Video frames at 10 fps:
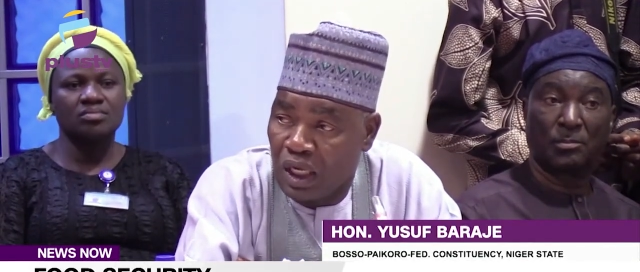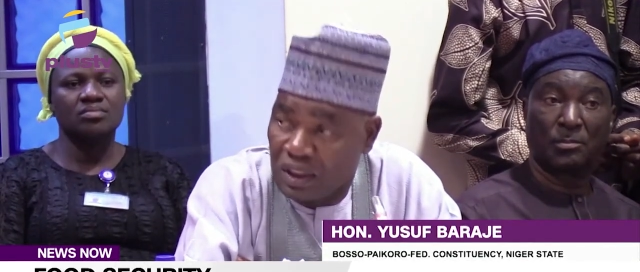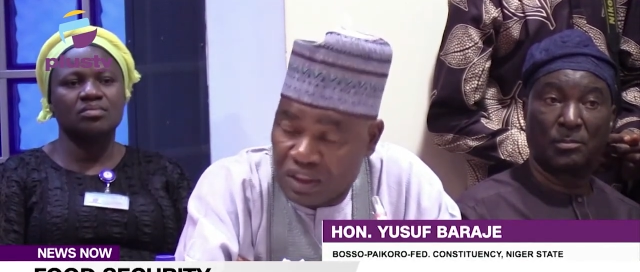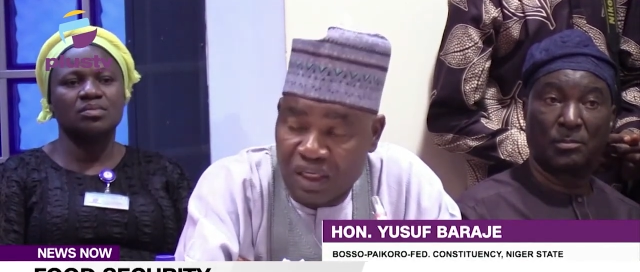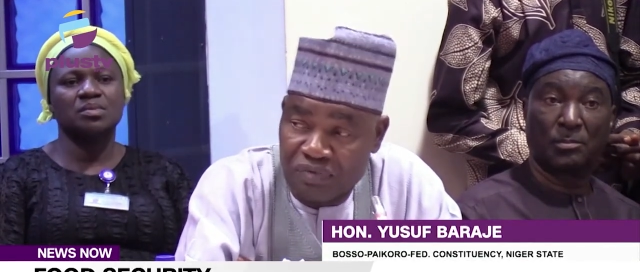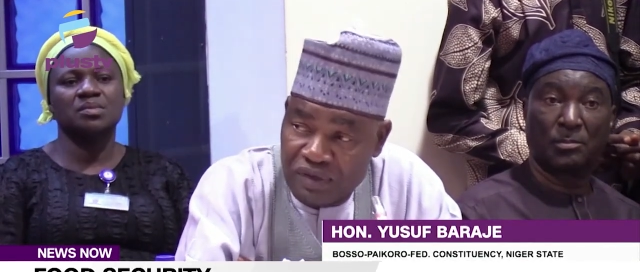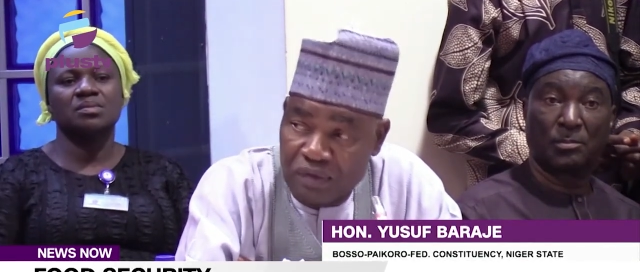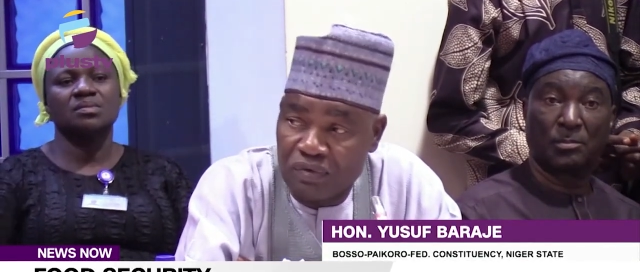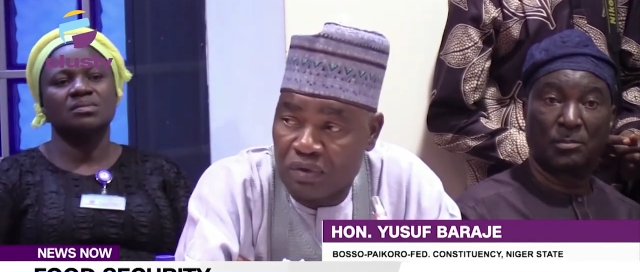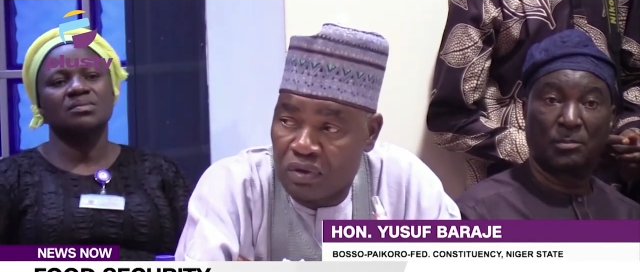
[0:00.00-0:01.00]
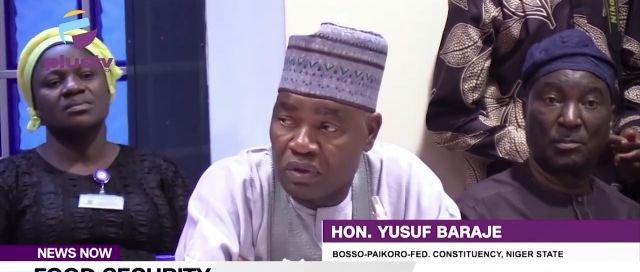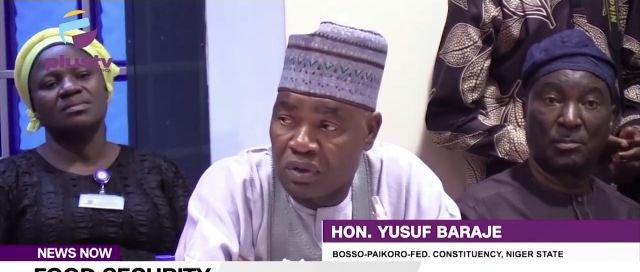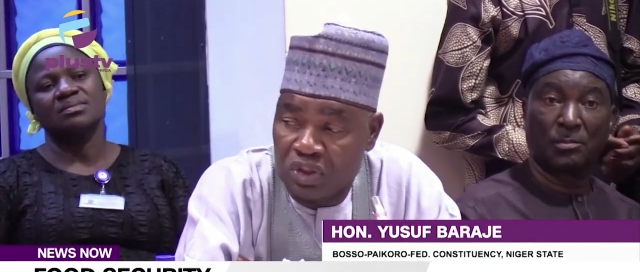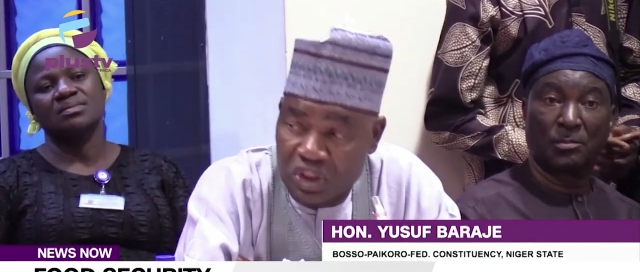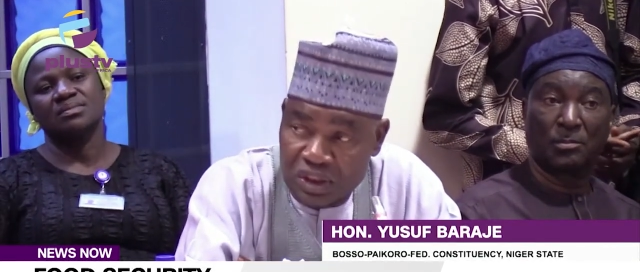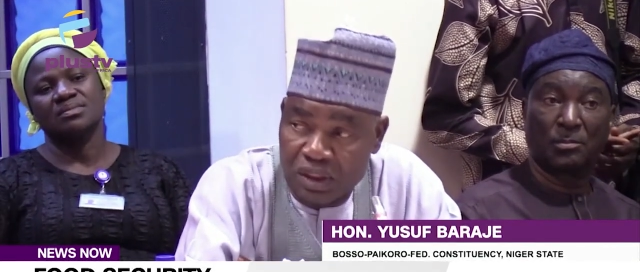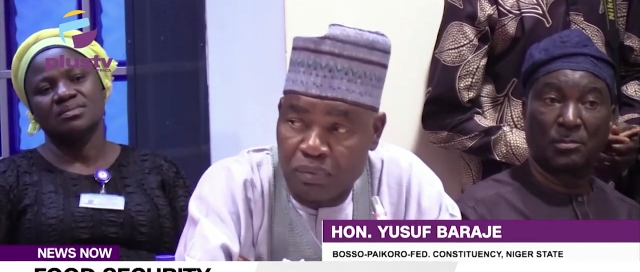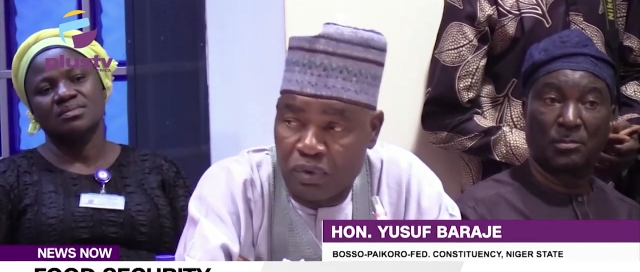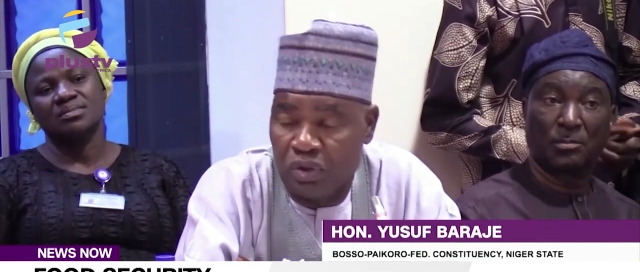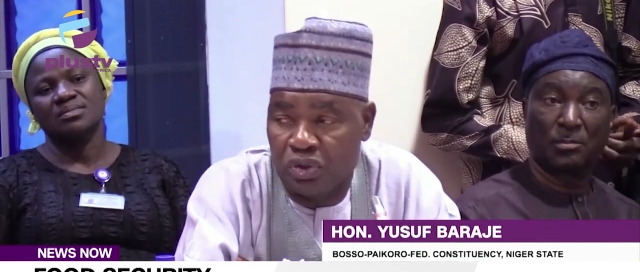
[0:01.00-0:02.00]
Speaker 1: as it affects
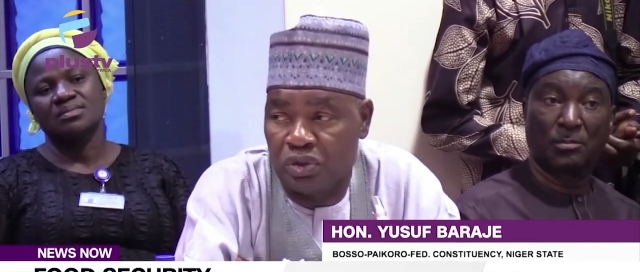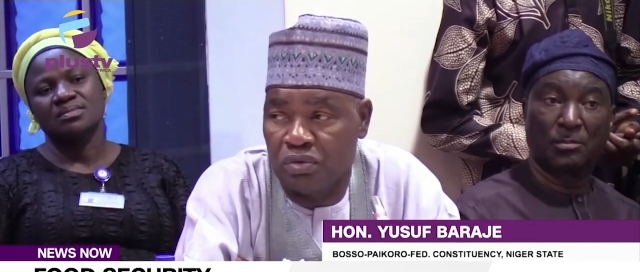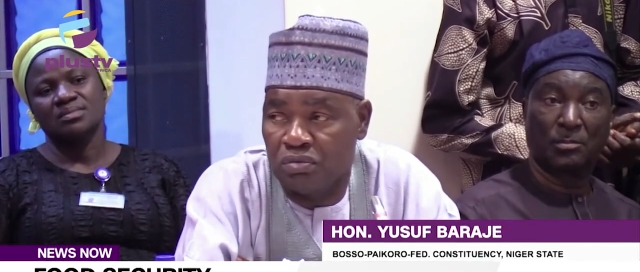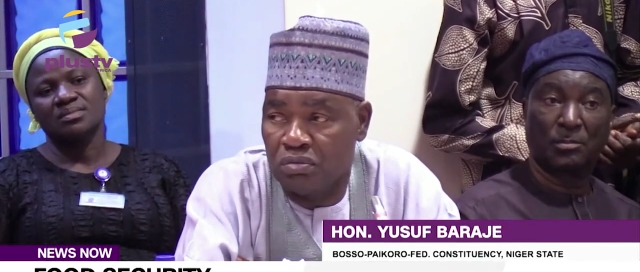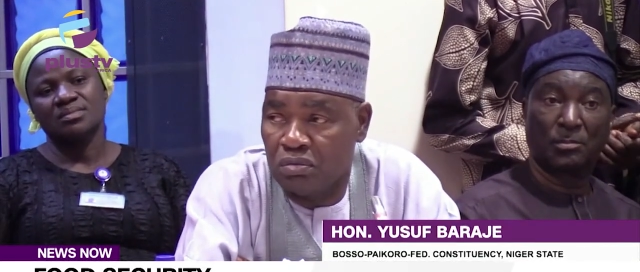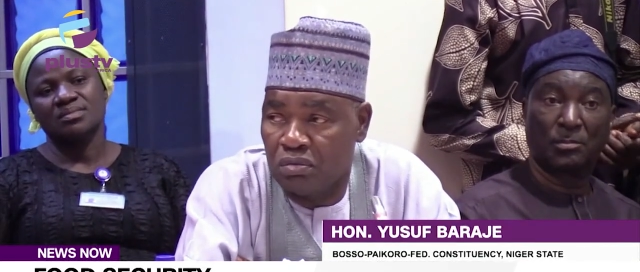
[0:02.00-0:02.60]
ginger production.